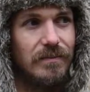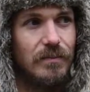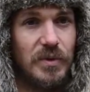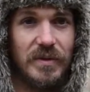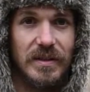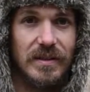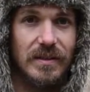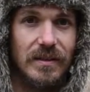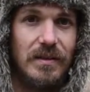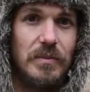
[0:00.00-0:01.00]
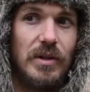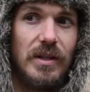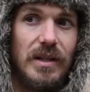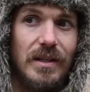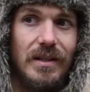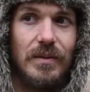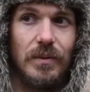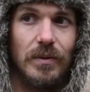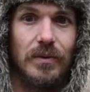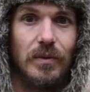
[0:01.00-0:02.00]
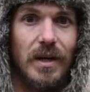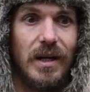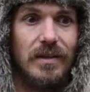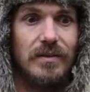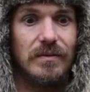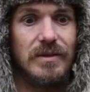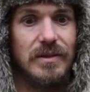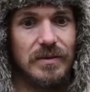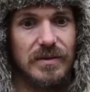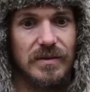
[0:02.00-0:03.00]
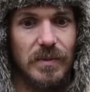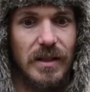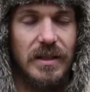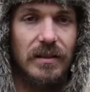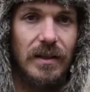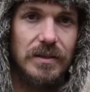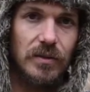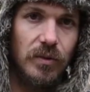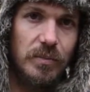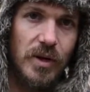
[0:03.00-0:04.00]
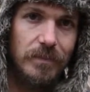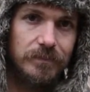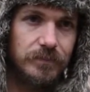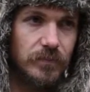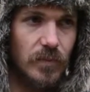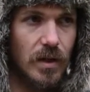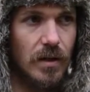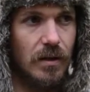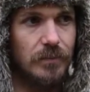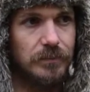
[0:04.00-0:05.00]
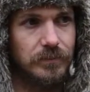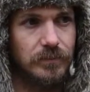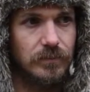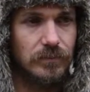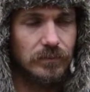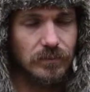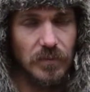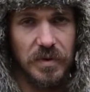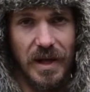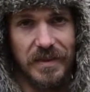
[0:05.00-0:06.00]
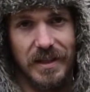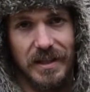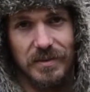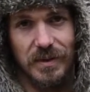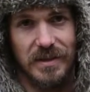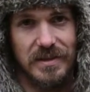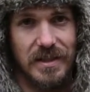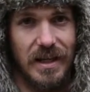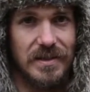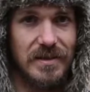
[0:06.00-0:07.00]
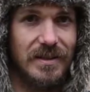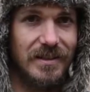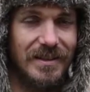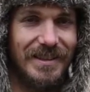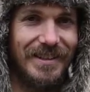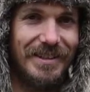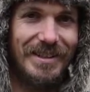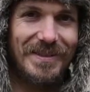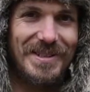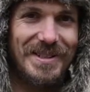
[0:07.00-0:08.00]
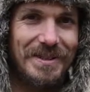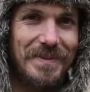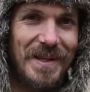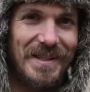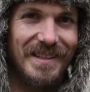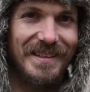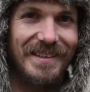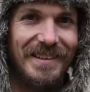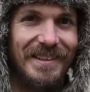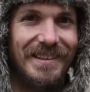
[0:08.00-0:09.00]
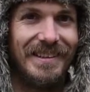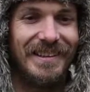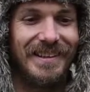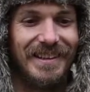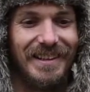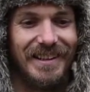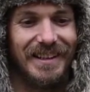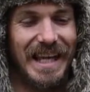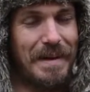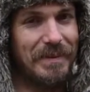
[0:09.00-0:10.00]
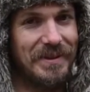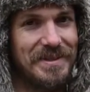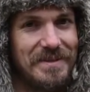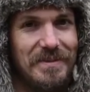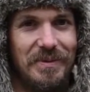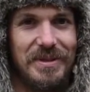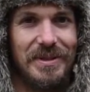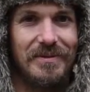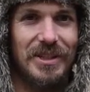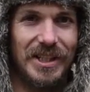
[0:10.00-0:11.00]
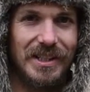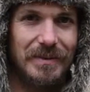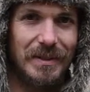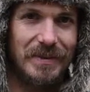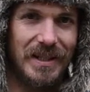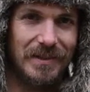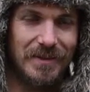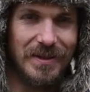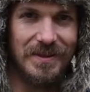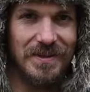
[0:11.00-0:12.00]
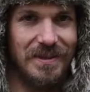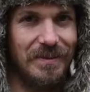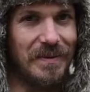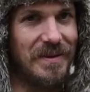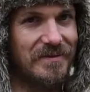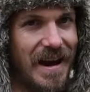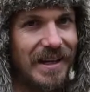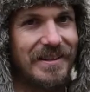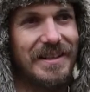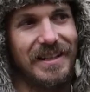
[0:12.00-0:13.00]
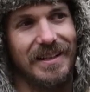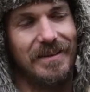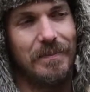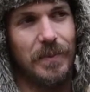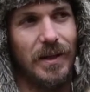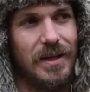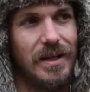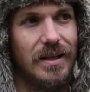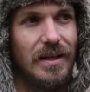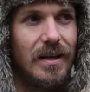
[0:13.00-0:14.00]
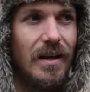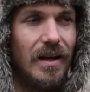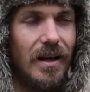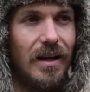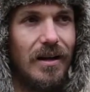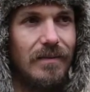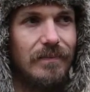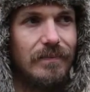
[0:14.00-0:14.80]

moving to community was a way to reduce my ecological footprint. Not that Eastwind is the answer. We're still dependent on capitalism, and we still have trucks coming up and down the road, and we run a factory, but I